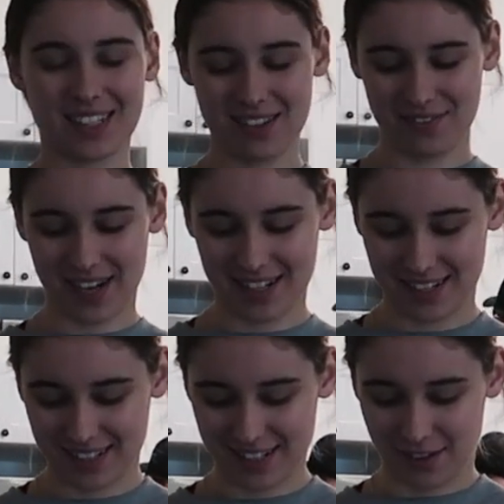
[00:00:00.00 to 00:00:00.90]
just keep
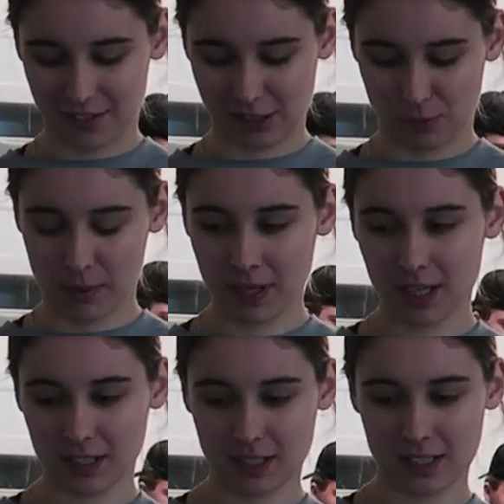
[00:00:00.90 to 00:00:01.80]
finding stuff because we've been
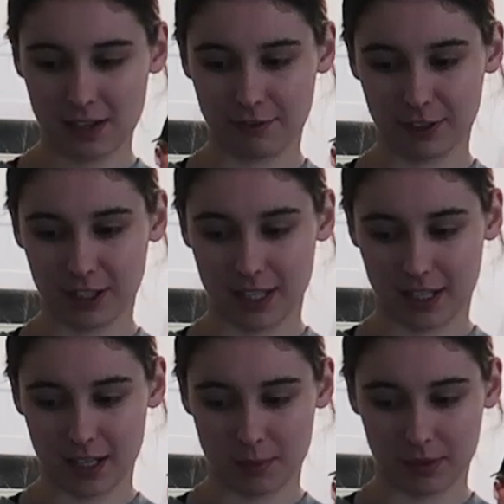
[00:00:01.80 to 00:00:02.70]
collecting stuff for like
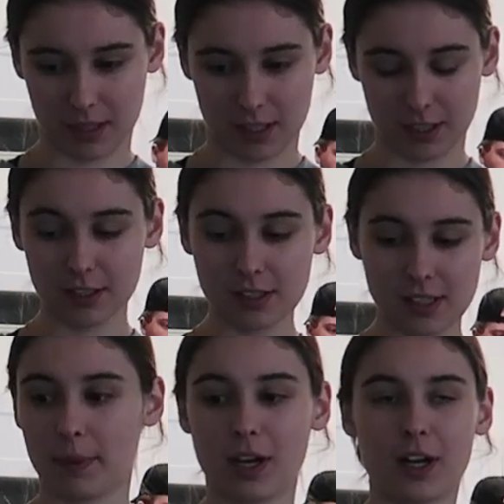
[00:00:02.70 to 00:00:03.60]
a couple years.
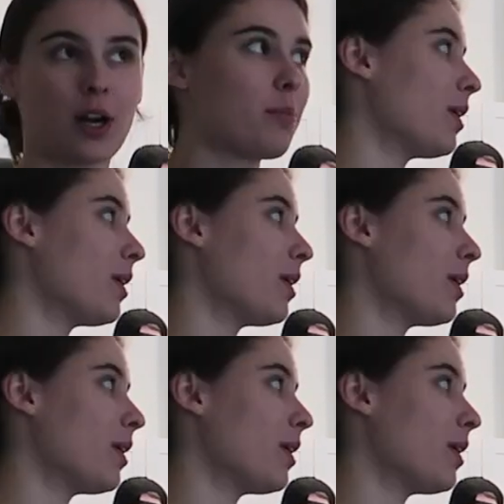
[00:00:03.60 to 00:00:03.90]
Oh my God, and our